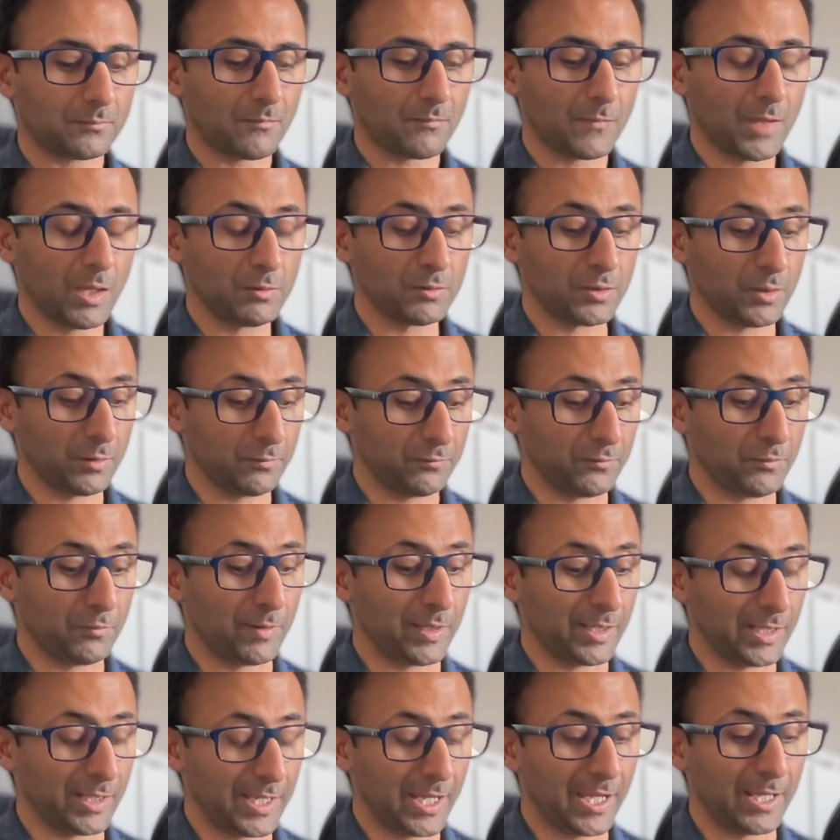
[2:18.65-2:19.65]
I don't know, if you
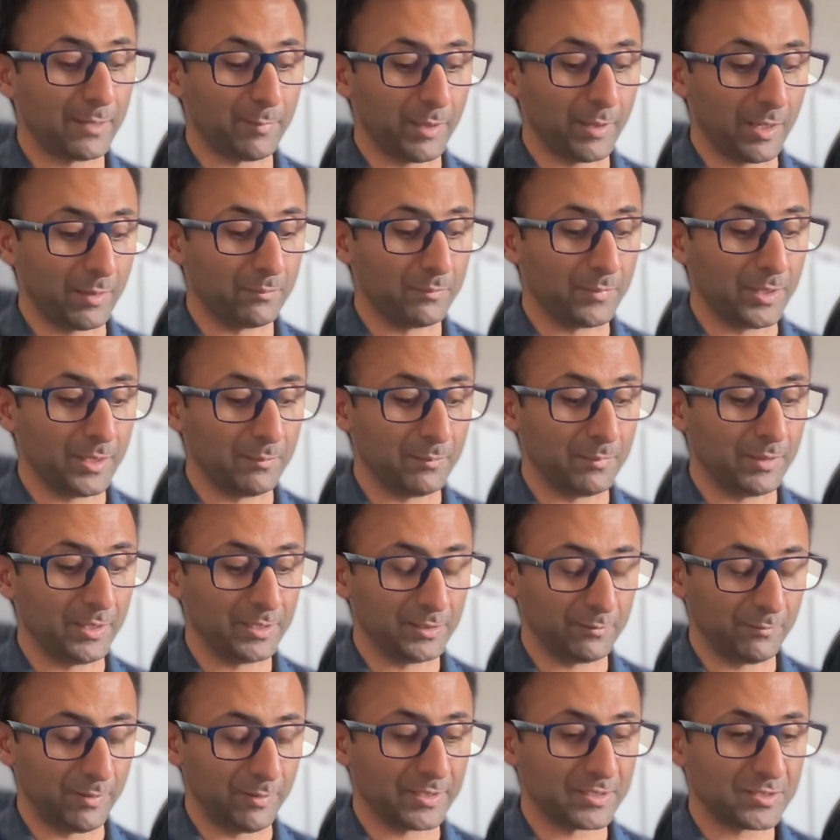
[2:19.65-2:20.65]
really cared about me being the
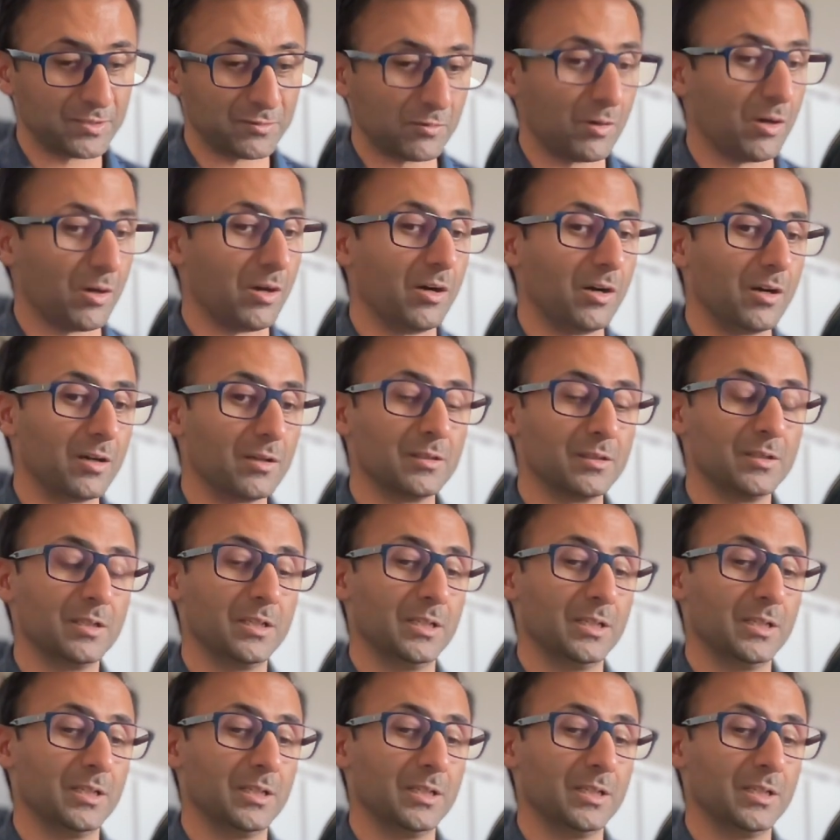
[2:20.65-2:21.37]
registrar,